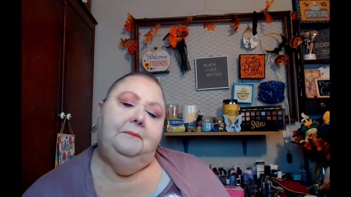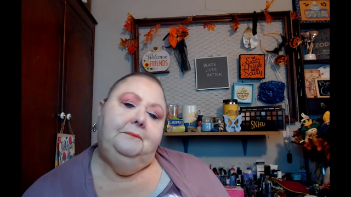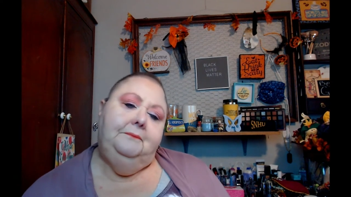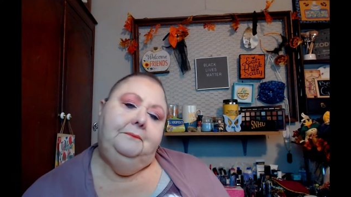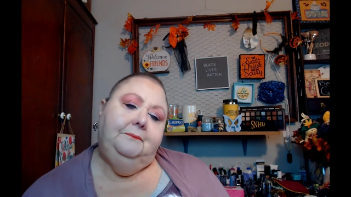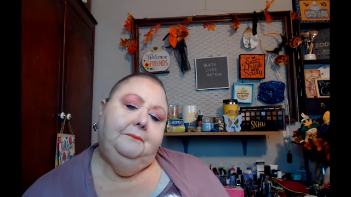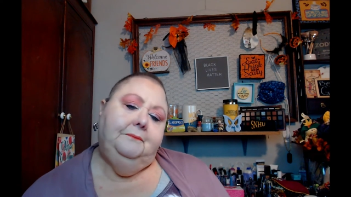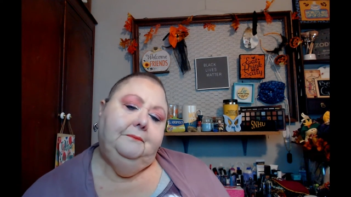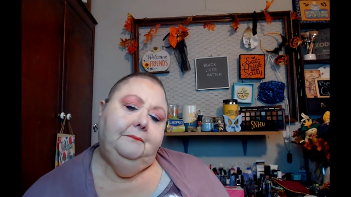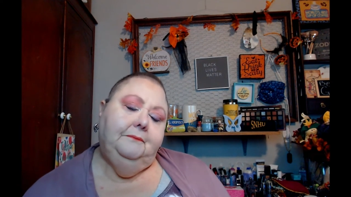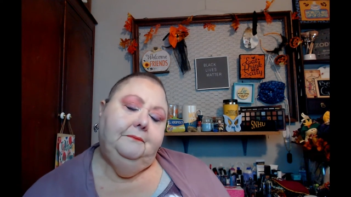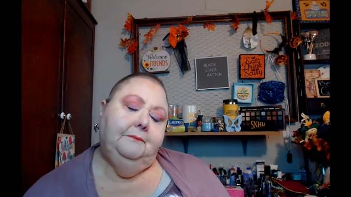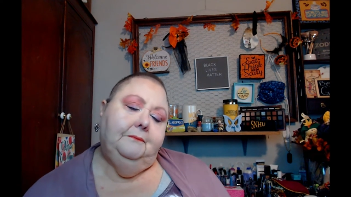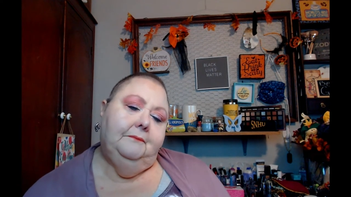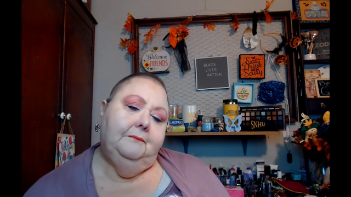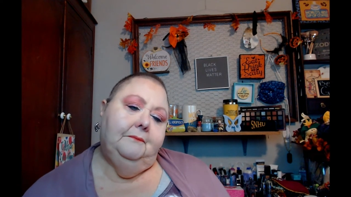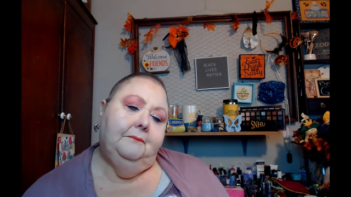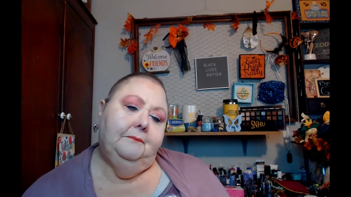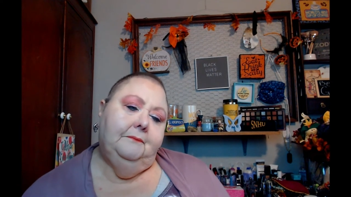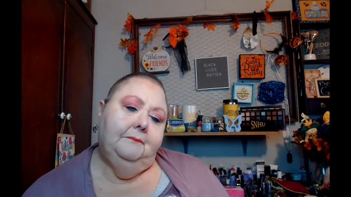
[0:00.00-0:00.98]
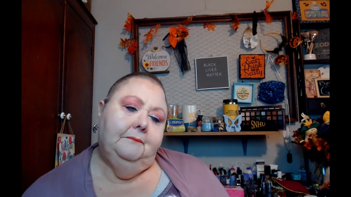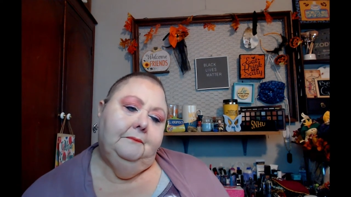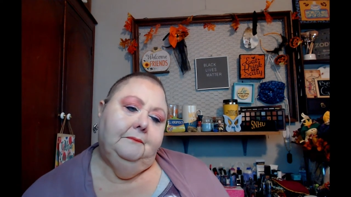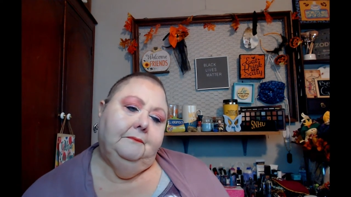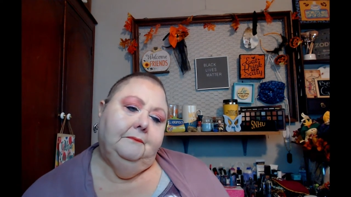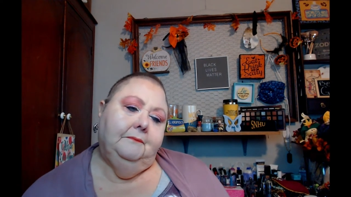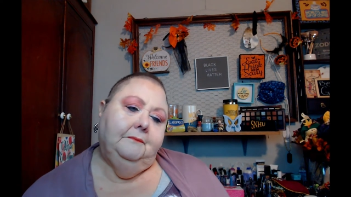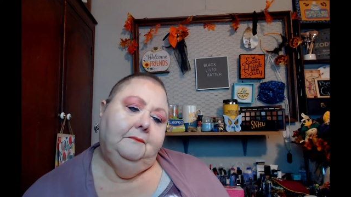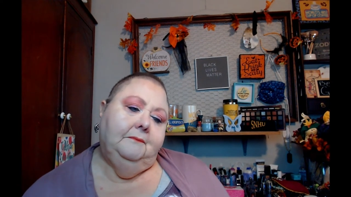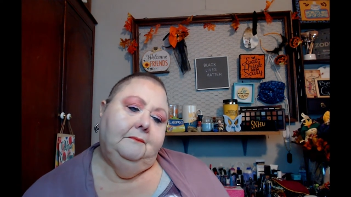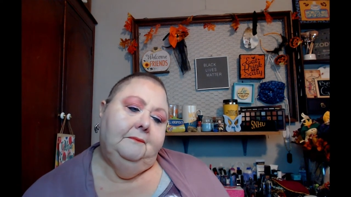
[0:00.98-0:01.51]

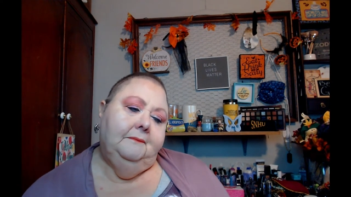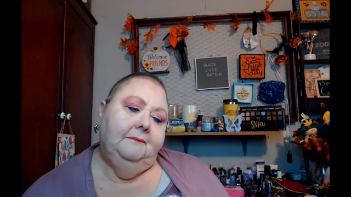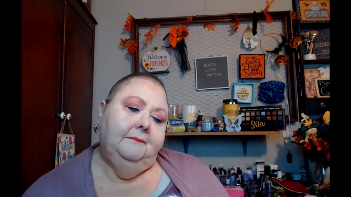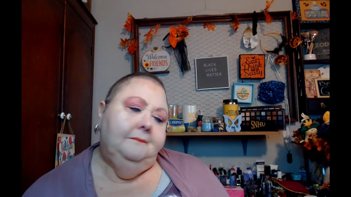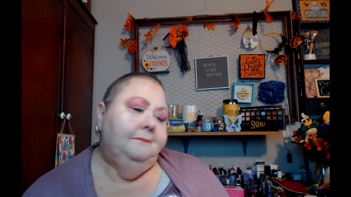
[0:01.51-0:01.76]
Nobody speaks.